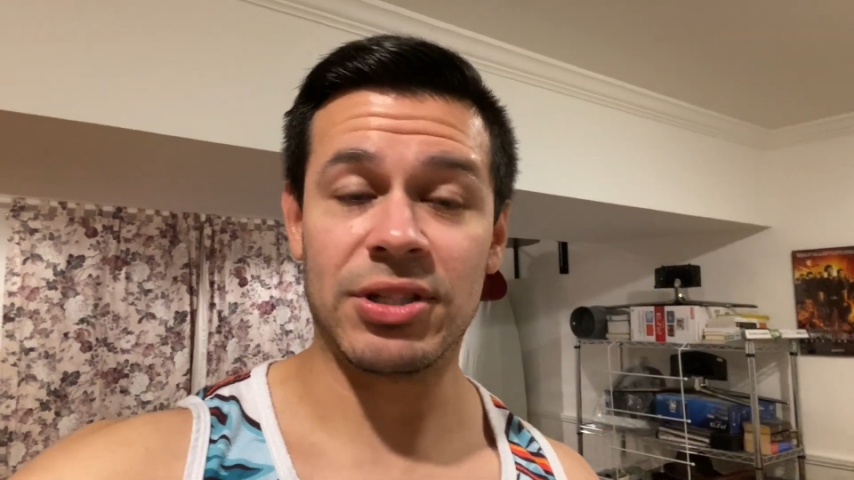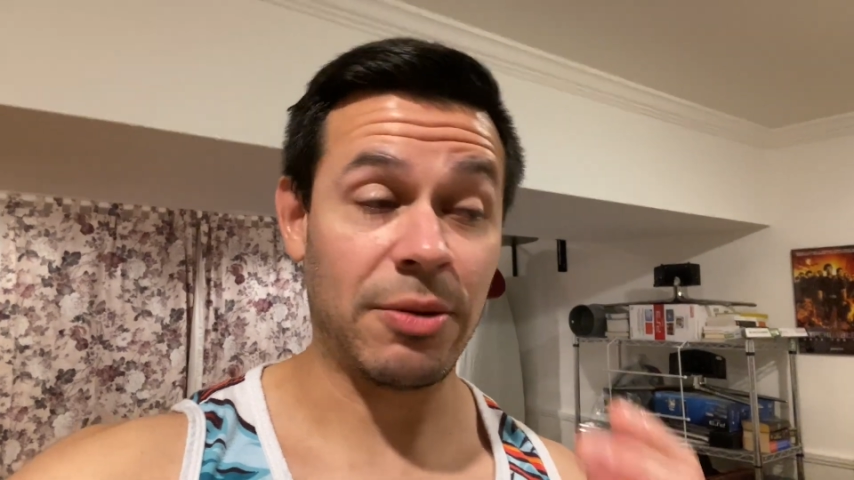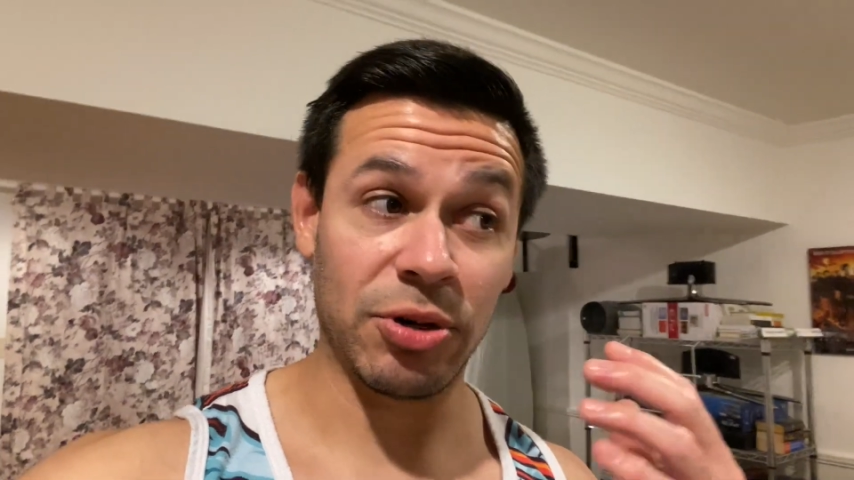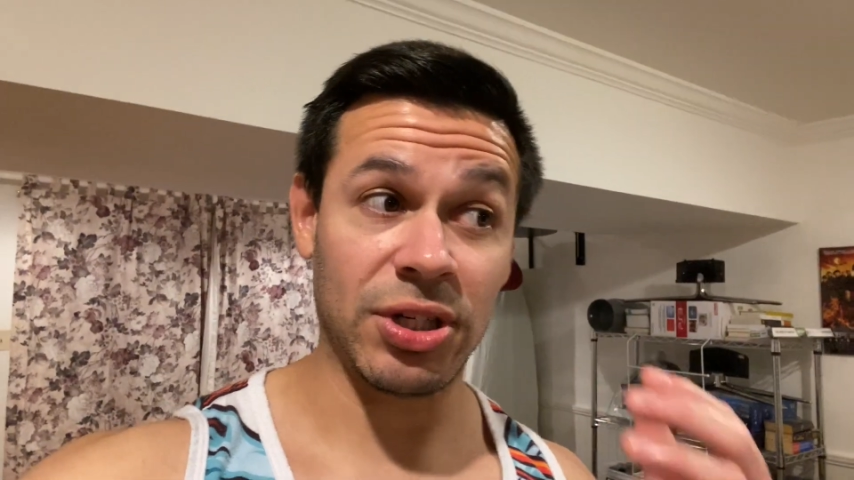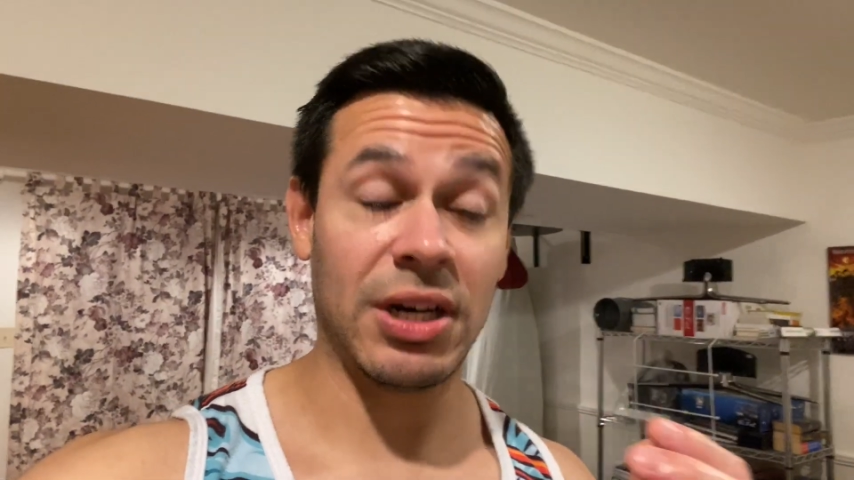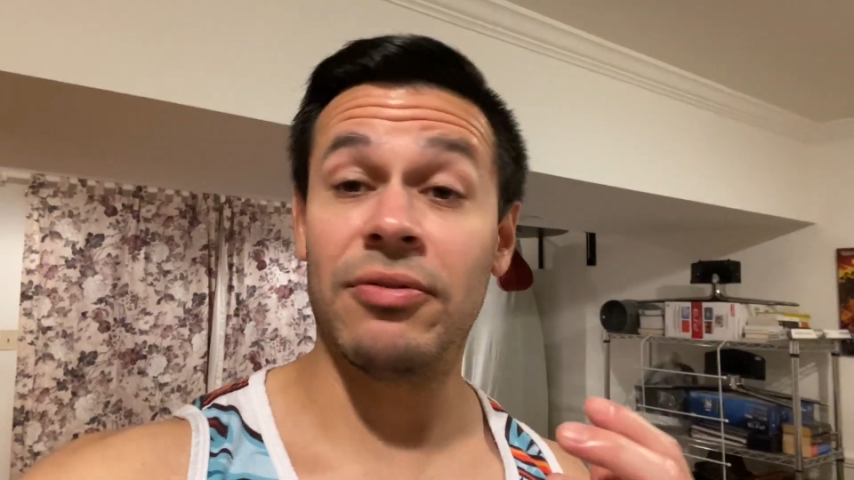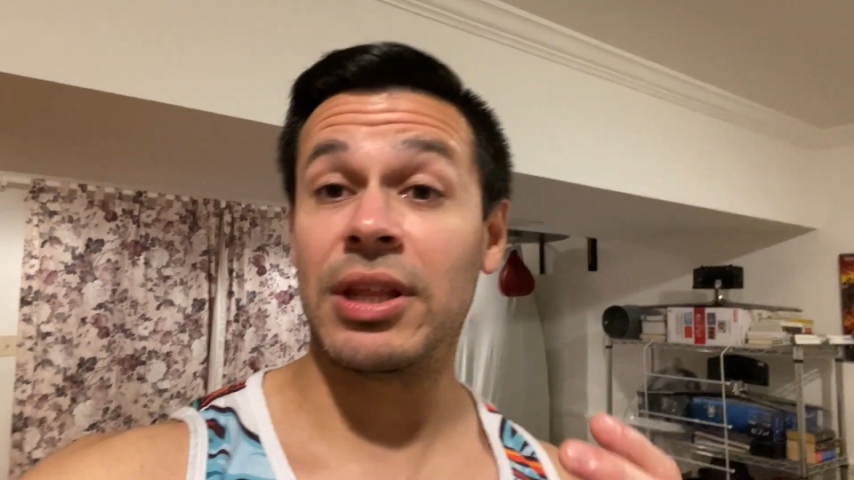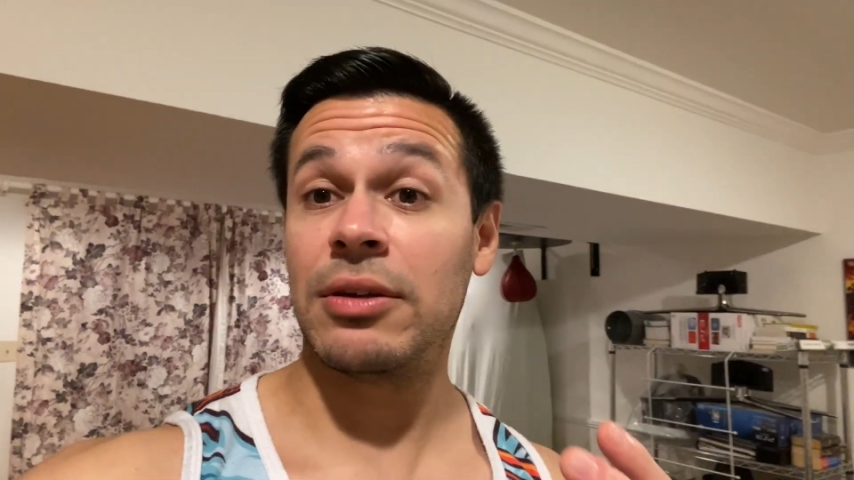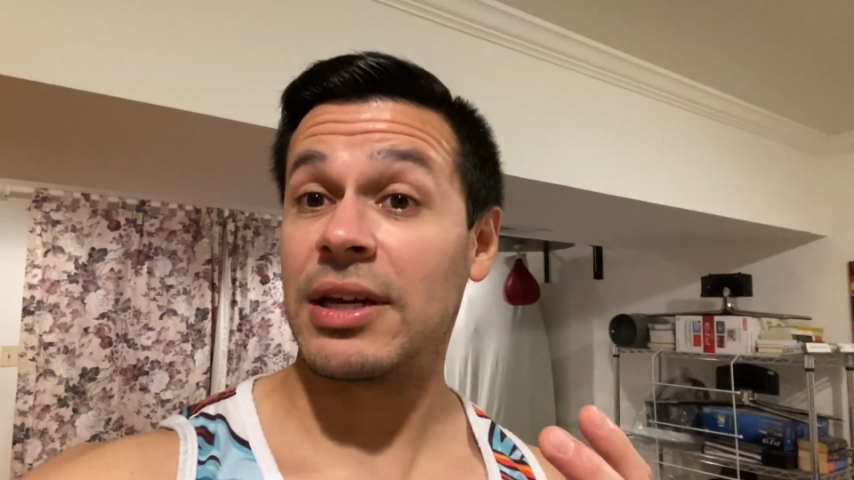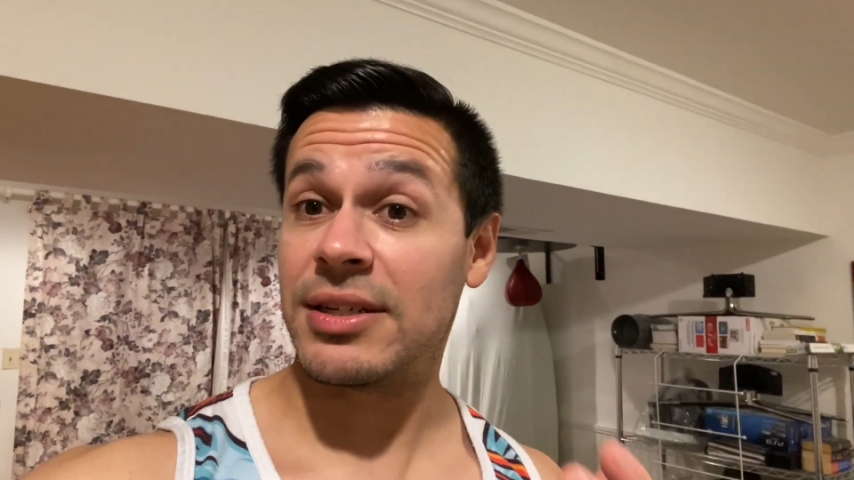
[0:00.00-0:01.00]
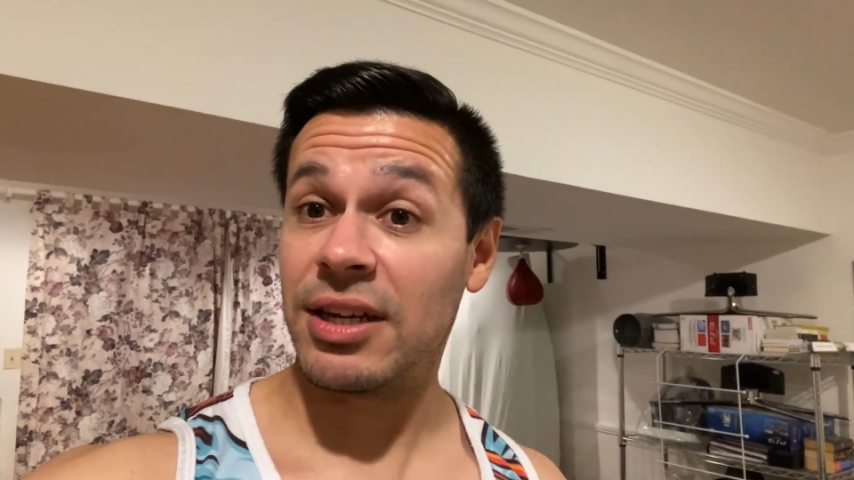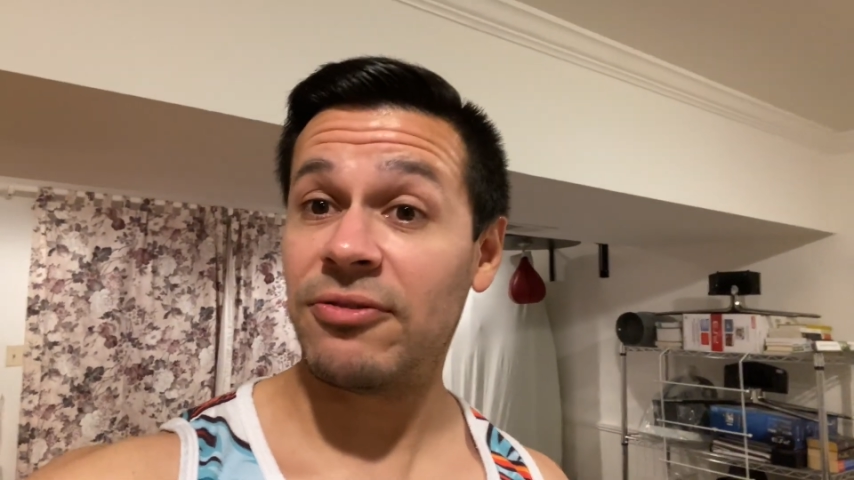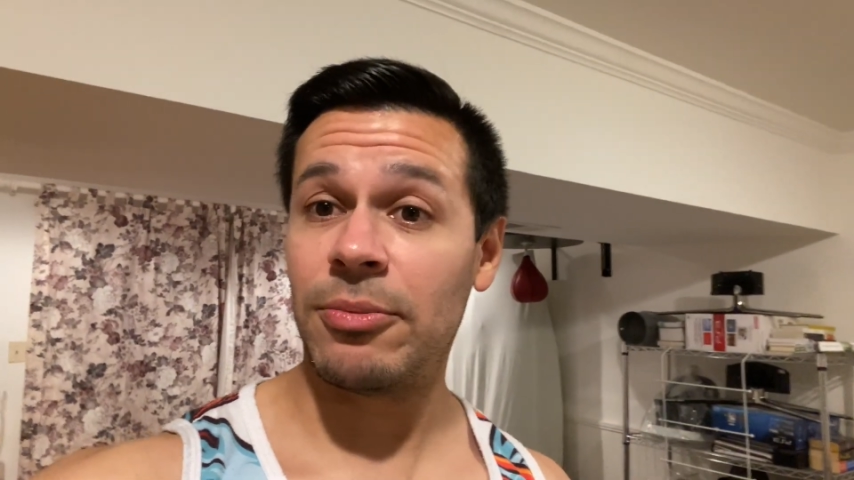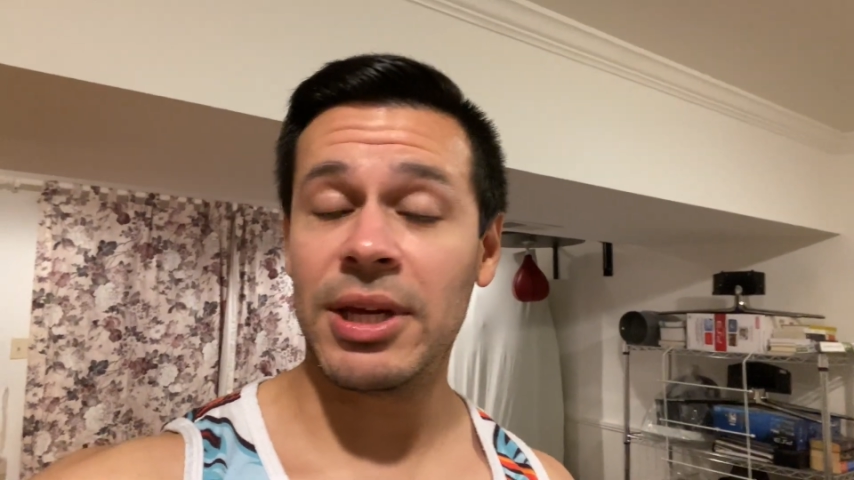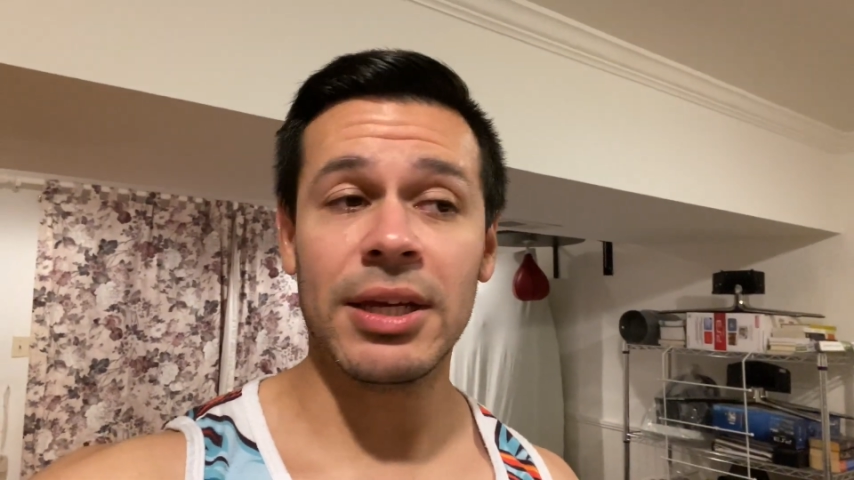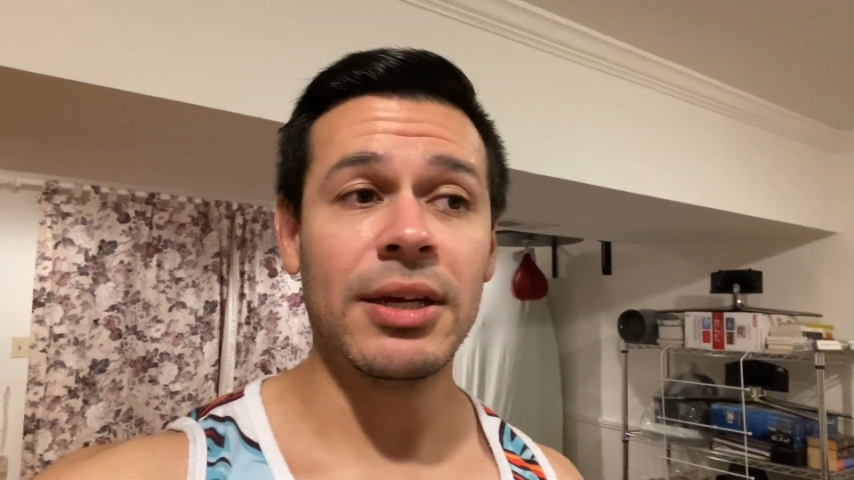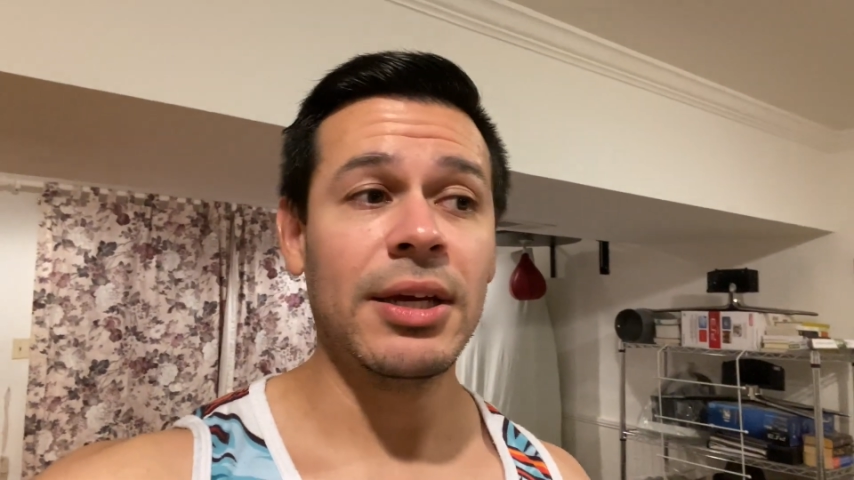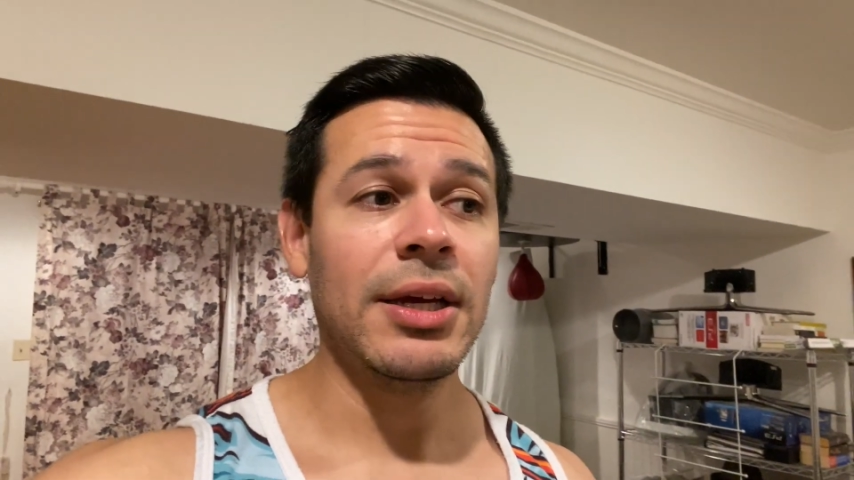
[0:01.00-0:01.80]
I appreciate everything you guys did for me.